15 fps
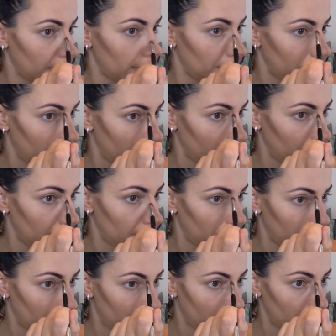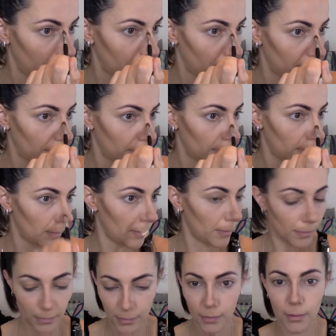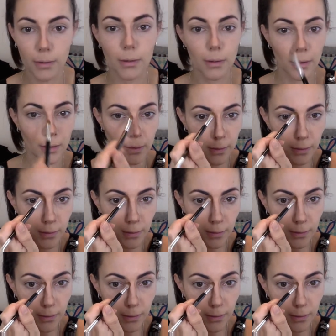straight and a little bit narrower.